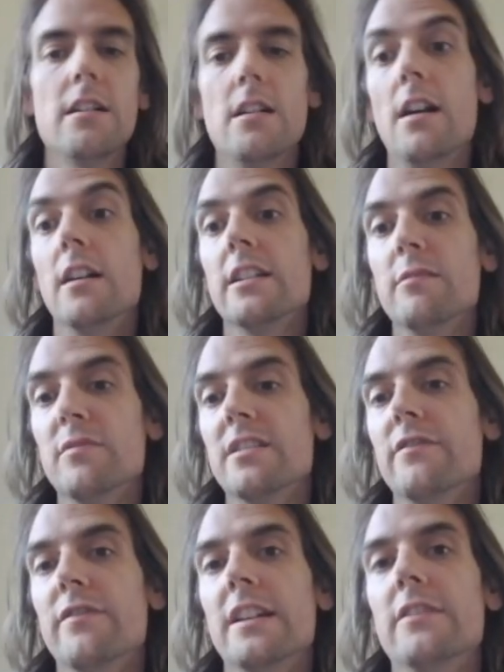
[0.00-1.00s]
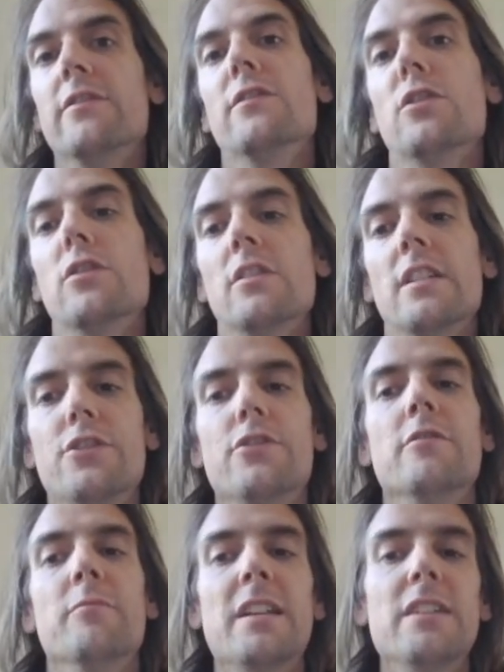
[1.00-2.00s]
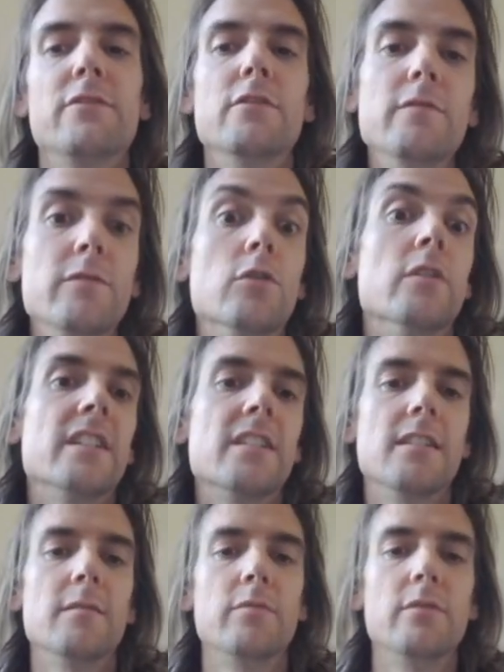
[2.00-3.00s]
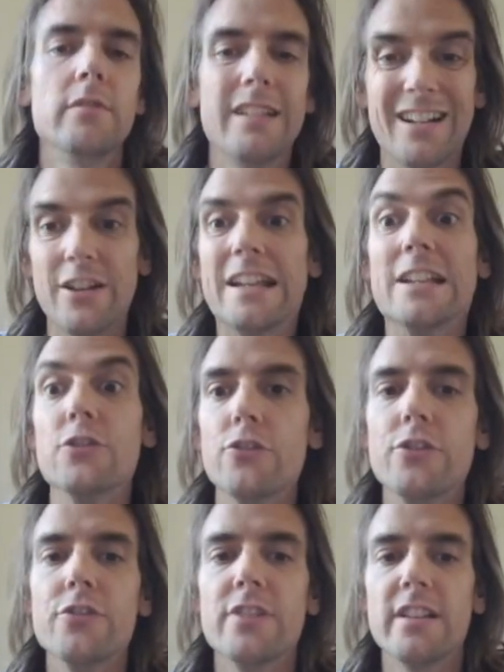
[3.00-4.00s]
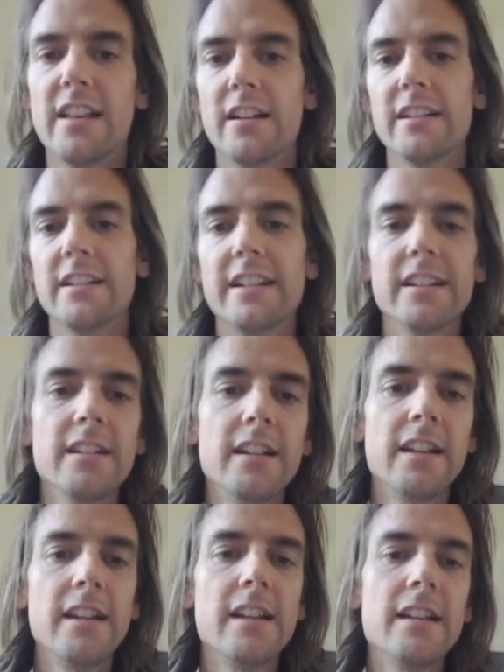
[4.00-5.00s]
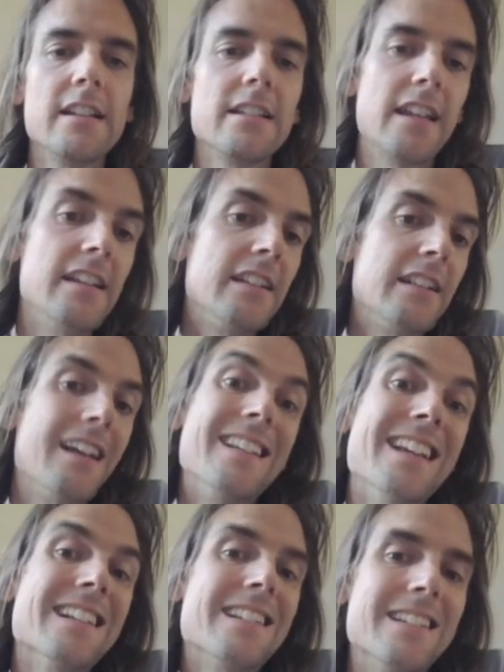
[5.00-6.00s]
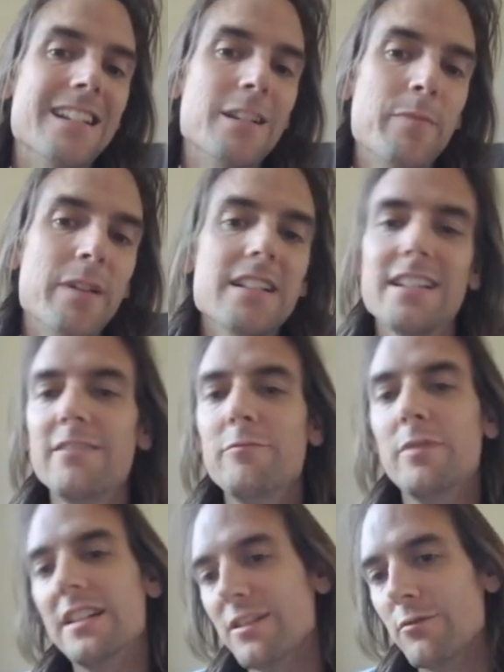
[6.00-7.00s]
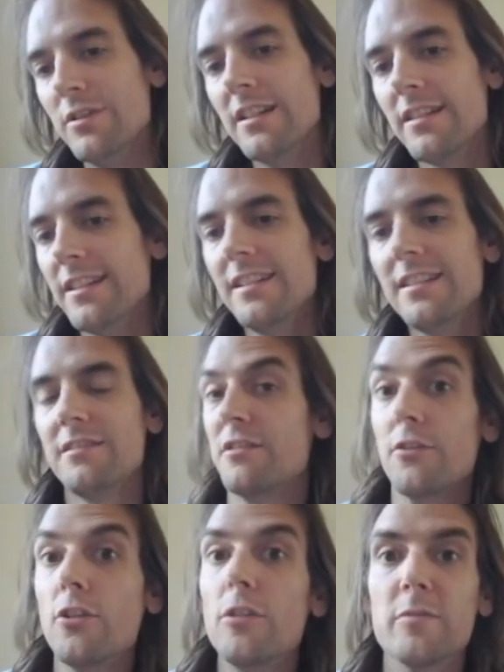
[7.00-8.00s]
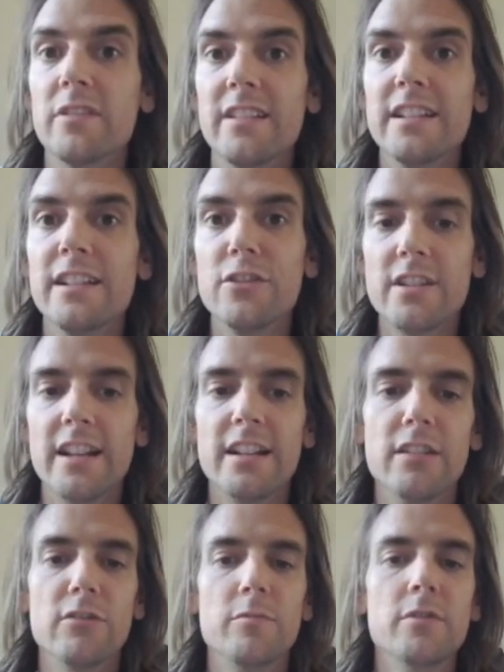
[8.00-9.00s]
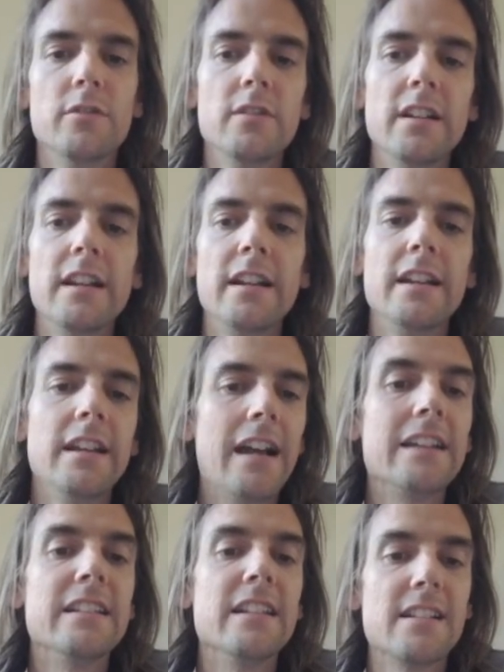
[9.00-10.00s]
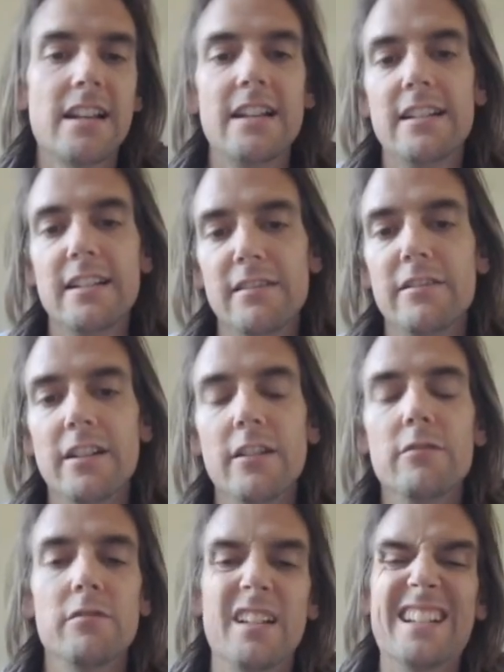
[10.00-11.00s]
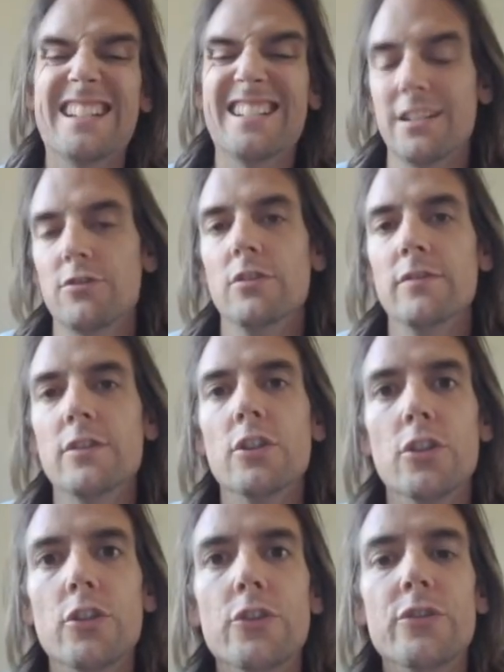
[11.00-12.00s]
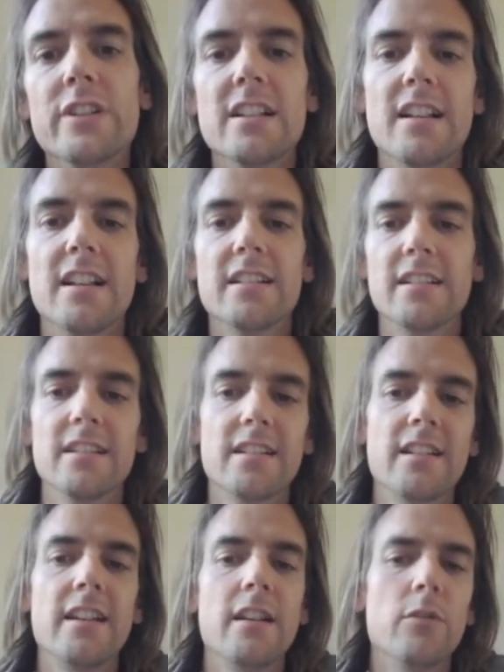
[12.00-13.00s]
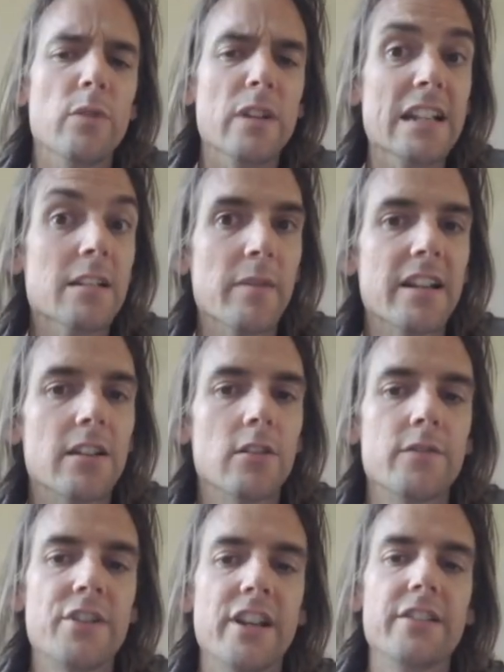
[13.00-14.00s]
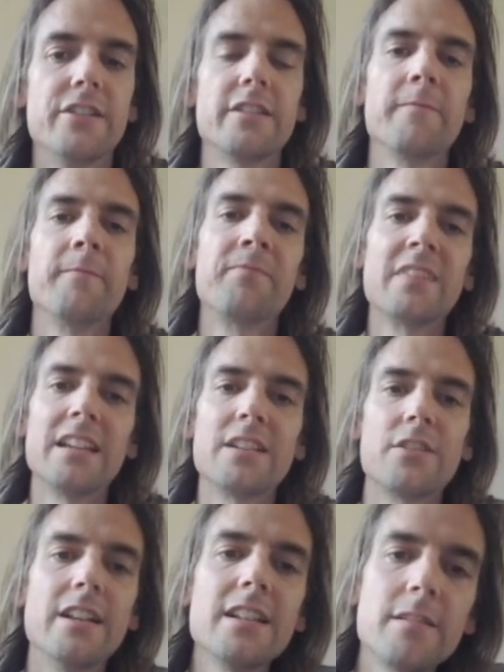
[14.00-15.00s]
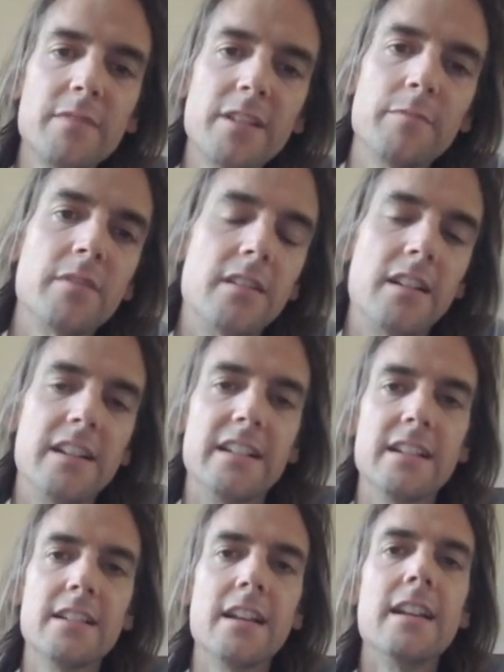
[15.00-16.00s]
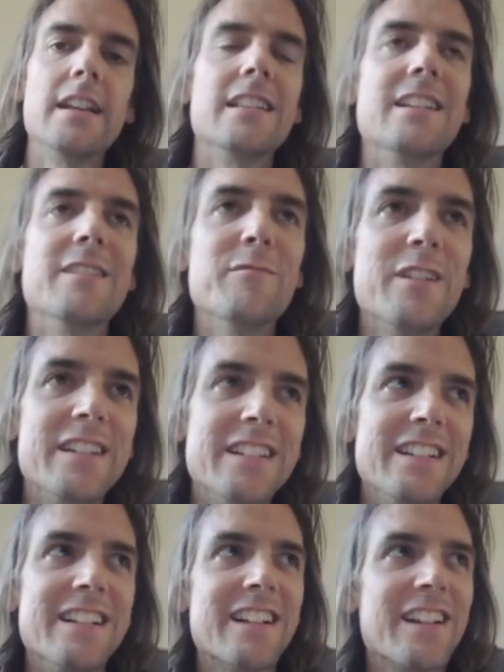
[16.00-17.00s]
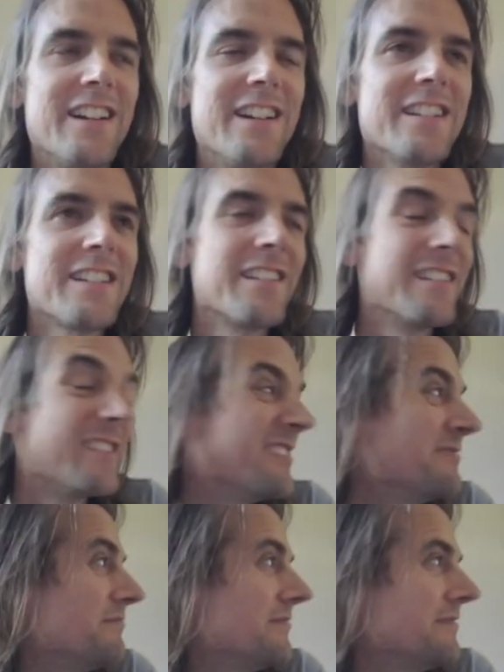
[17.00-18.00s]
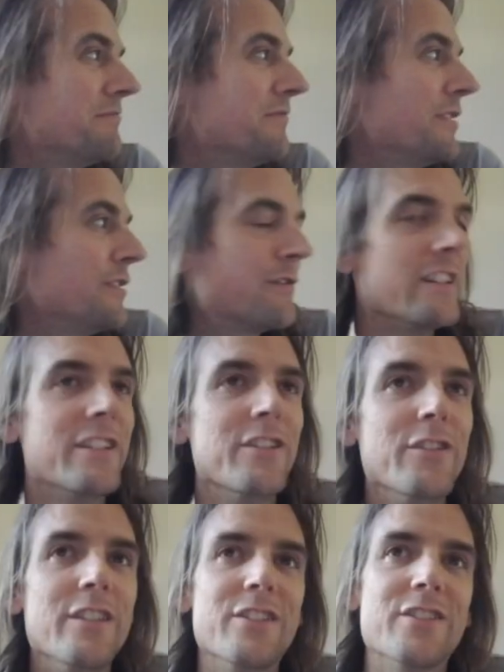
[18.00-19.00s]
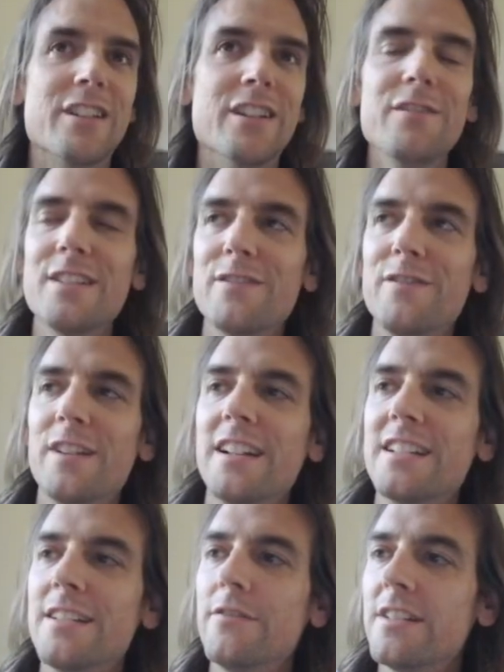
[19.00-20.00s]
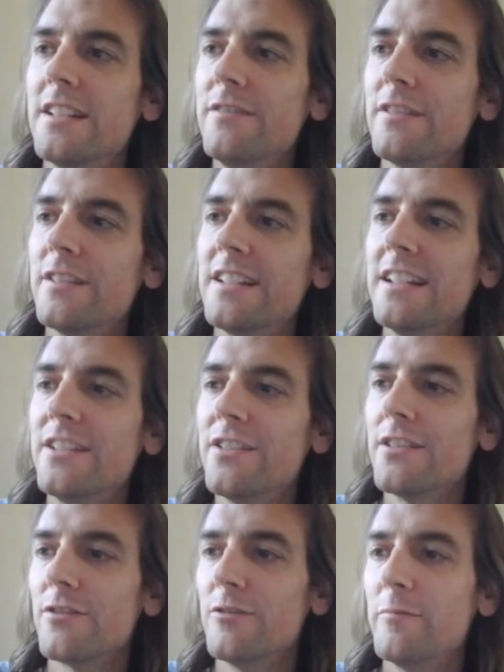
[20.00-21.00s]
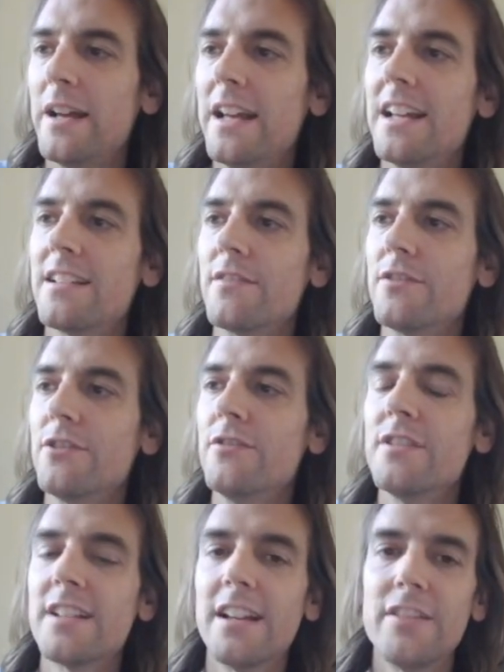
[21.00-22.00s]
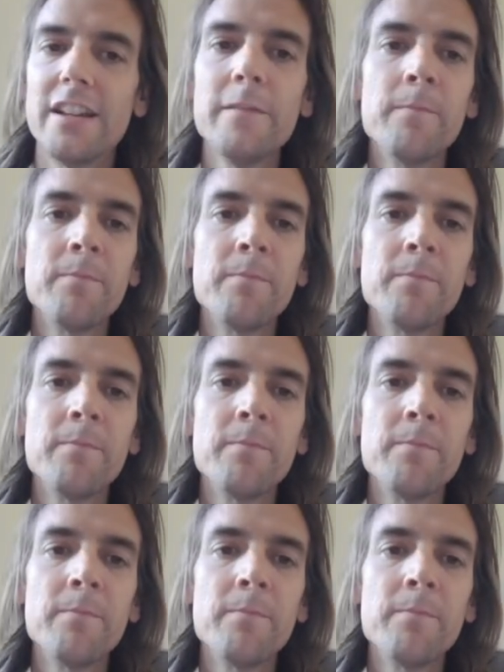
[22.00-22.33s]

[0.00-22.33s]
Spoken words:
arguments in favour of an online student platform, for example, introducing that idea. Saying that, yes, it's expensive, but it's worth it. It's a common thing you'd say in a report. And then saying, like a sort of concluding sentence, we need to make a lot of changes. So here's some typical ideas. Then what I did in class, and feel free to do this yourself, is a fun activity for teachers or pairs of students out there.